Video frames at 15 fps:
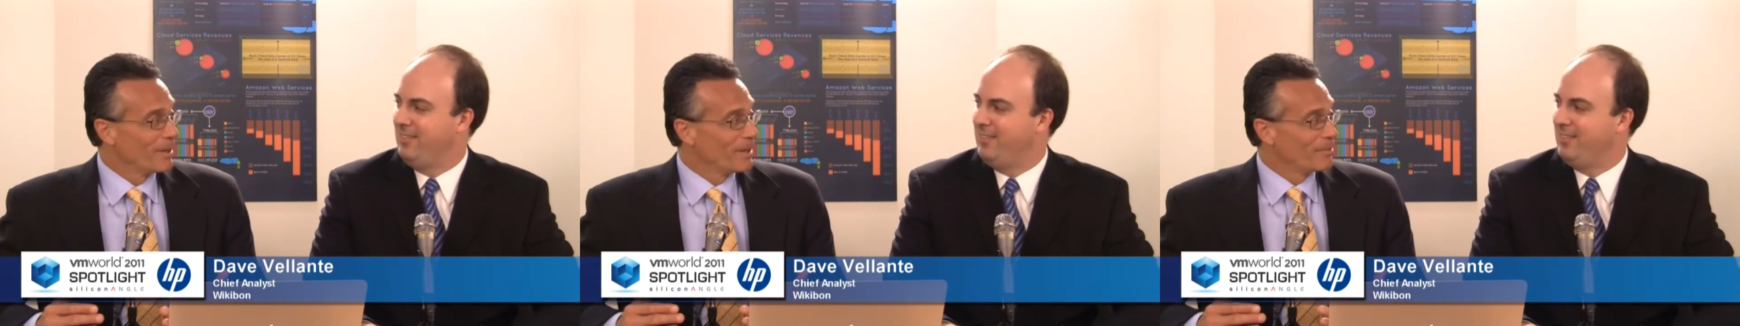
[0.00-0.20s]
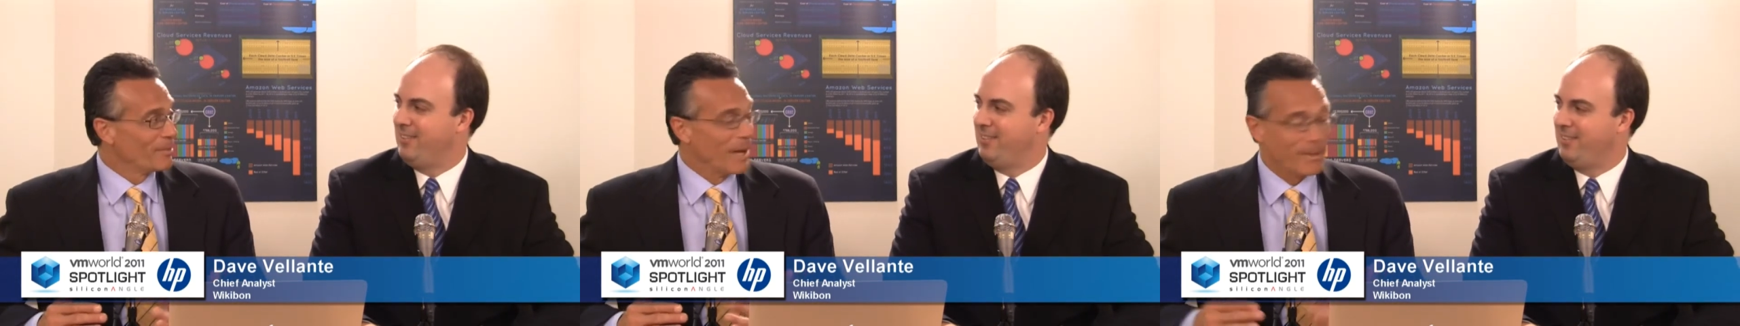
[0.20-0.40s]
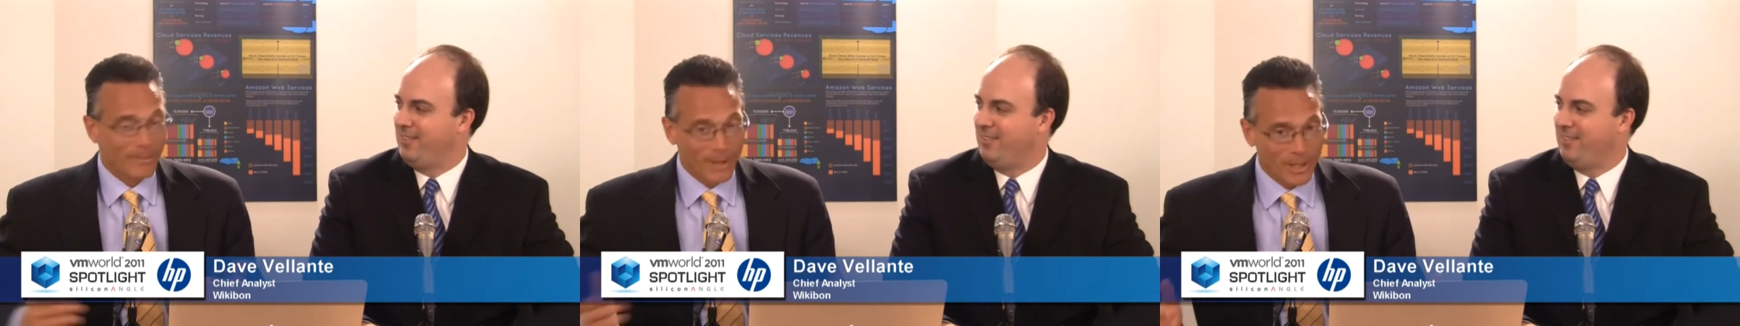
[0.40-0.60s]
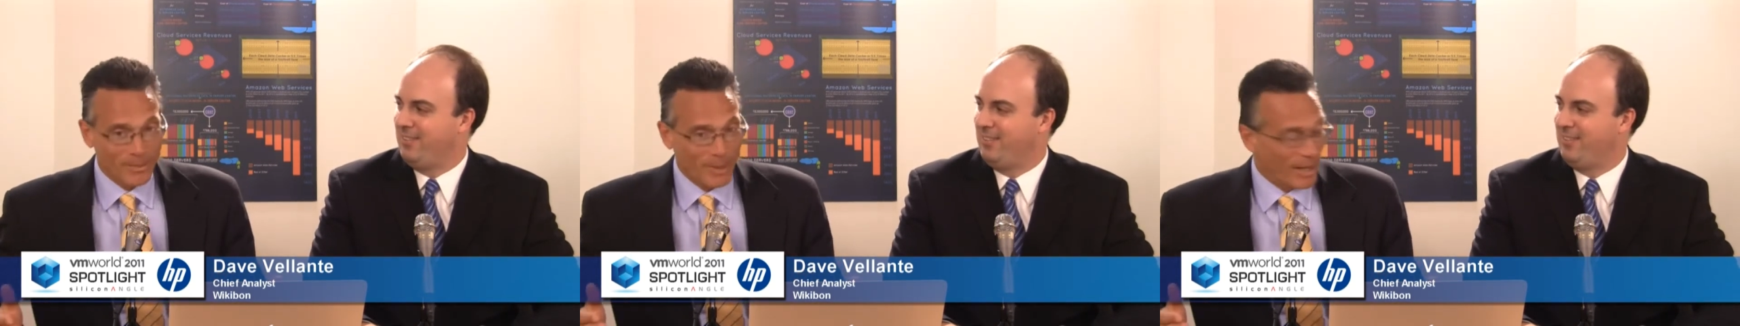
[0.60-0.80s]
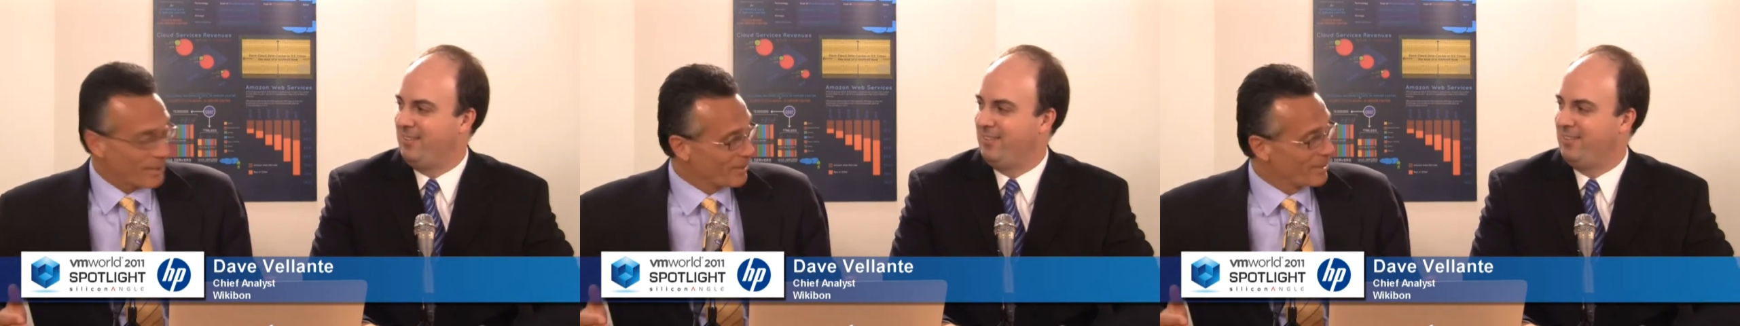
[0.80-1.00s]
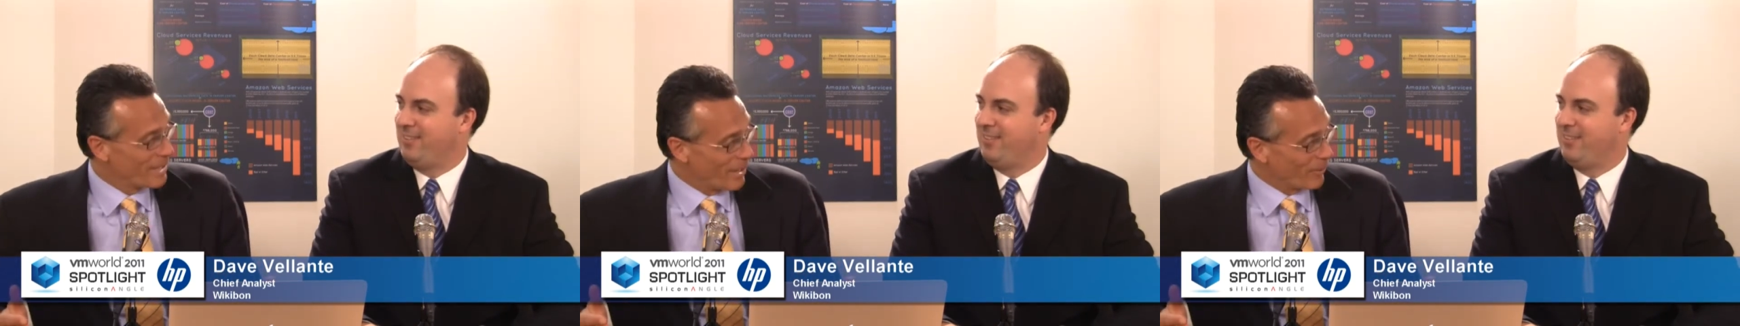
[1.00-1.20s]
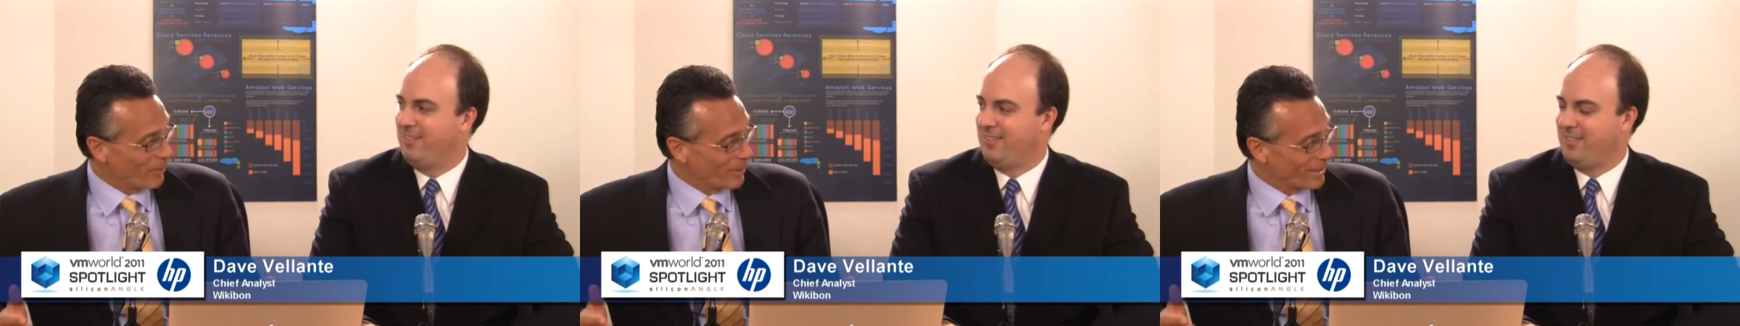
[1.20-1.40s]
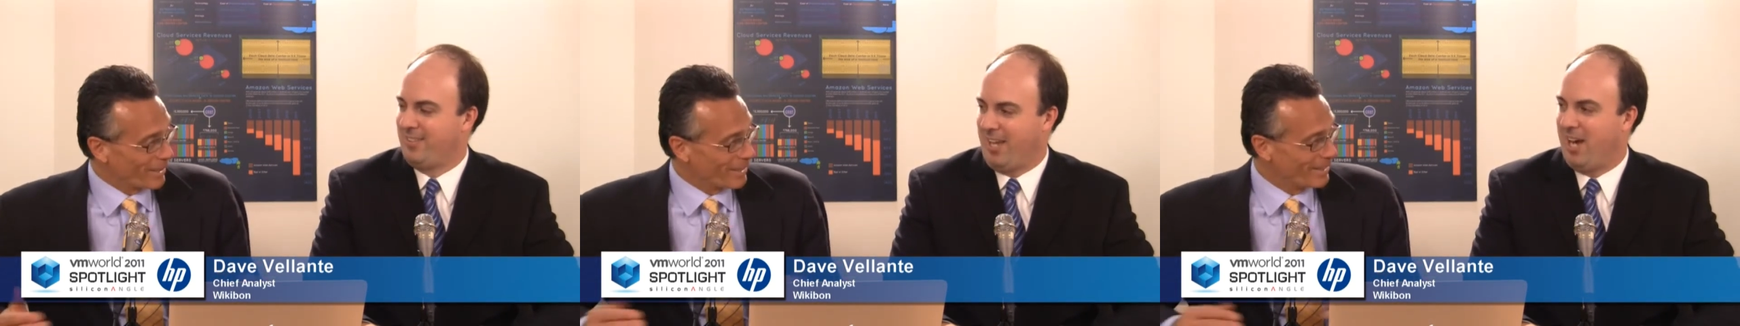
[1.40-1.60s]
Speaker 1: much better in
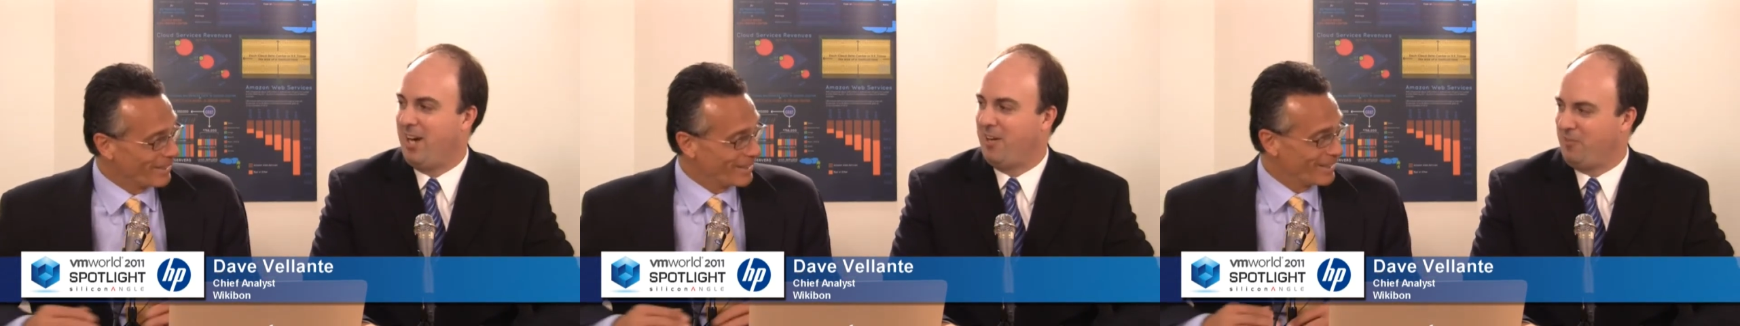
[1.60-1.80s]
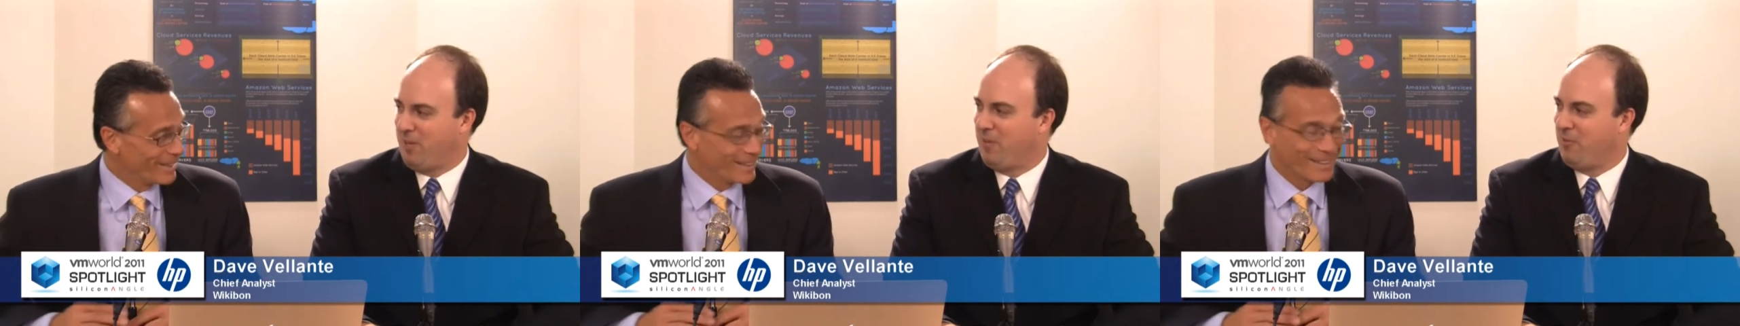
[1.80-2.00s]
networking. Yeah,